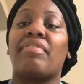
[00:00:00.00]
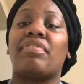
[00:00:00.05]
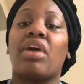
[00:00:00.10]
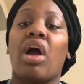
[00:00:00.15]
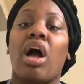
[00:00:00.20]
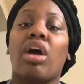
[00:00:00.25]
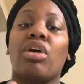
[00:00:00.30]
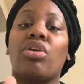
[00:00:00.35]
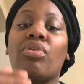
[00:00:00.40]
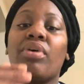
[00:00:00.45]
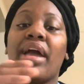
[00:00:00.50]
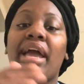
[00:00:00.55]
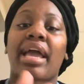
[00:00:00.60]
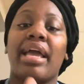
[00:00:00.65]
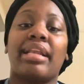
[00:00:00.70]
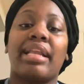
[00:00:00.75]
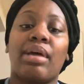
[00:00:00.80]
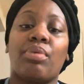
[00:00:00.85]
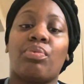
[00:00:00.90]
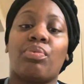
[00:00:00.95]
God gonna
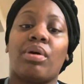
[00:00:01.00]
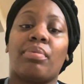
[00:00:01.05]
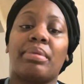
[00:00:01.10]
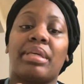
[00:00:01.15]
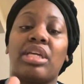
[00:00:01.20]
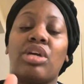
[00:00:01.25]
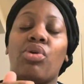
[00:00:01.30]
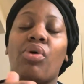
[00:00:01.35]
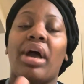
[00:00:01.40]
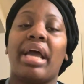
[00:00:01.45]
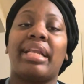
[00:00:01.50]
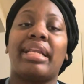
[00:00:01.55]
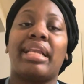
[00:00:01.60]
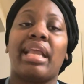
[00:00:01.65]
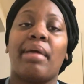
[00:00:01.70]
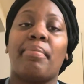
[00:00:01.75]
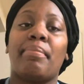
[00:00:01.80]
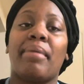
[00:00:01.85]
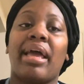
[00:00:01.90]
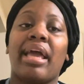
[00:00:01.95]
add that woman. He gonna add
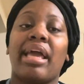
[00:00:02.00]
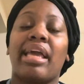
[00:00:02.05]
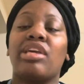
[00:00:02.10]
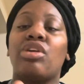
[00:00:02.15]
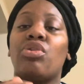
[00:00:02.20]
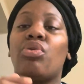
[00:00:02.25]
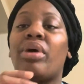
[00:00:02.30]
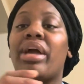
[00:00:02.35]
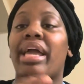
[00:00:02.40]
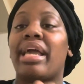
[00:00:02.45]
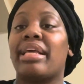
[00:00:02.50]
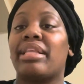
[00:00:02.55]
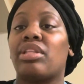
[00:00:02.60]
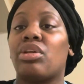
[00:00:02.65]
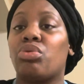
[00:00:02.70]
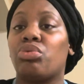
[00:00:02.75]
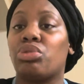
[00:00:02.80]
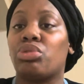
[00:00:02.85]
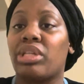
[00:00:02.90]
that man. He gonna add those